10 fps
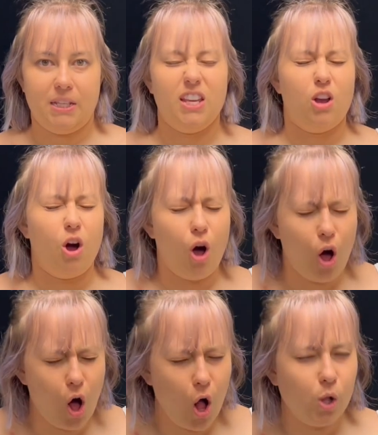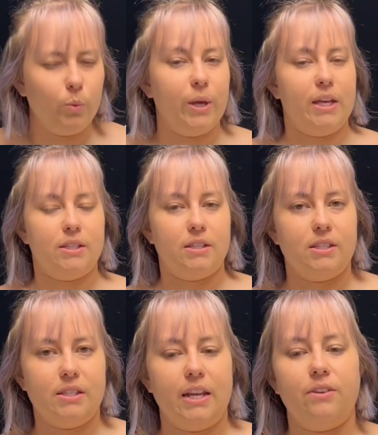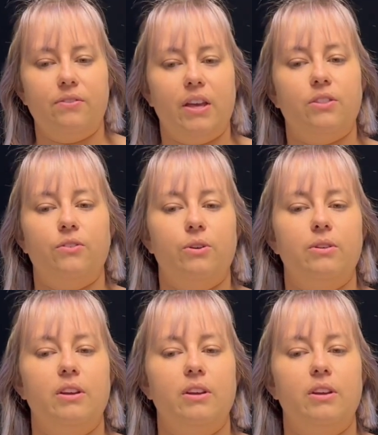He always stayed faithful.